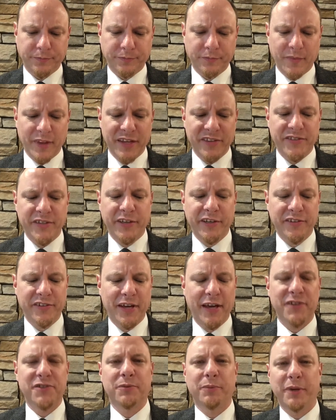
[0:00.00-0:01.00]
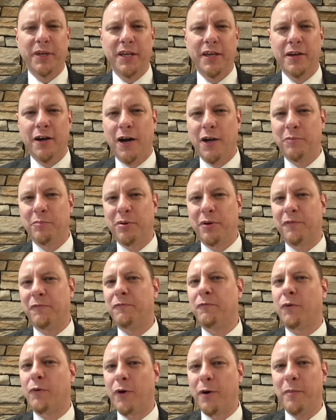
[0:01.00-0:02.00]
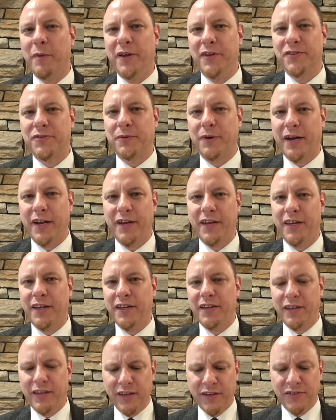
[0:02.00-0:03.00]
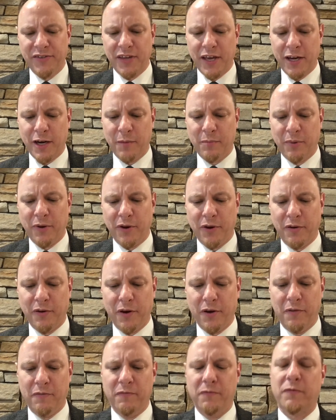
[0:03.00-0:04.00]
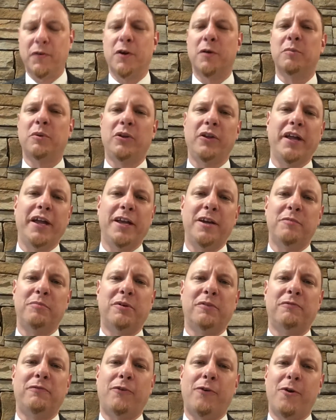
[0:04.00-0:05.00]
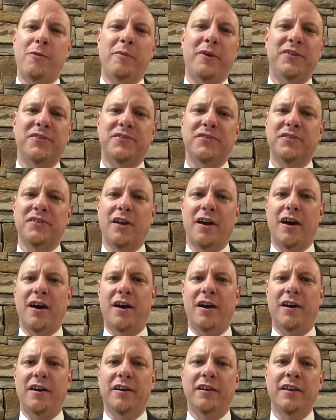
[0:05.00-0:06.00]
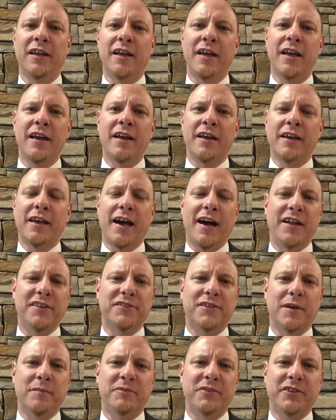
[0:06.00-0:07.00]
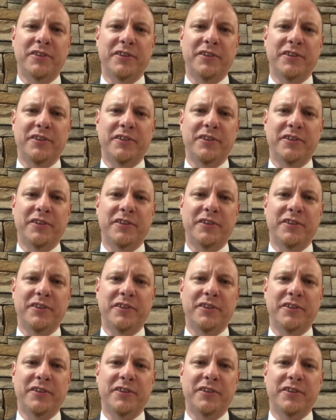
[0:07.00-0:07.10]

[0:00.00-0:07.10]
it didn't test what he called performance, right? He set up a verbal and a performance concept to the